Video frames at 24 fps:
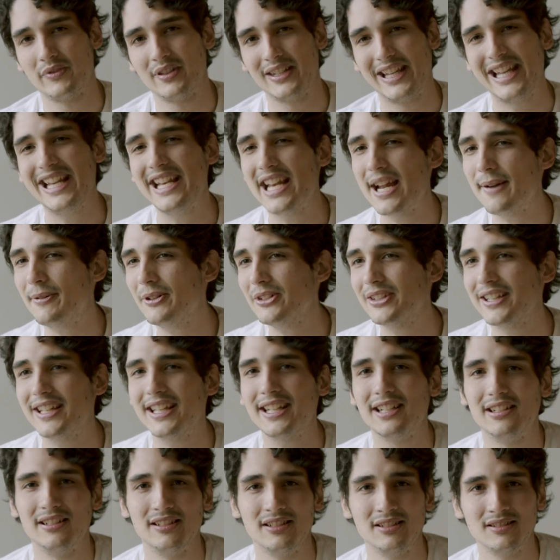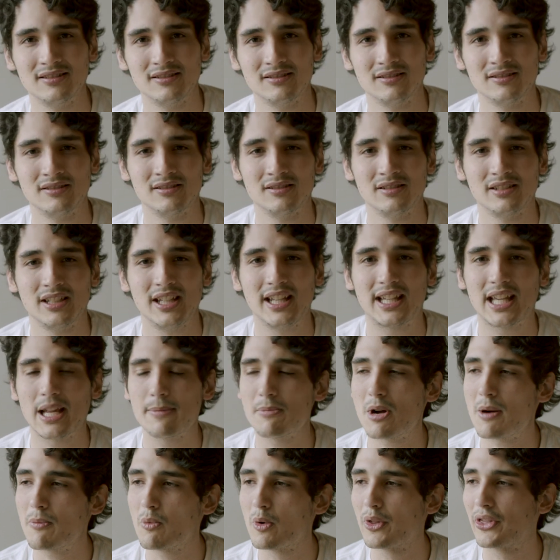He never did. He
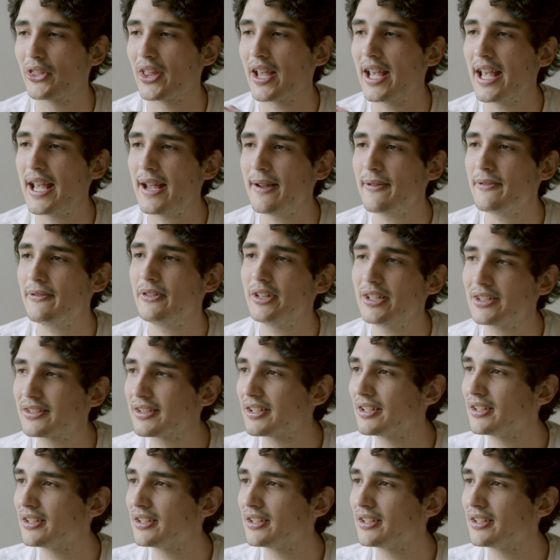came up with every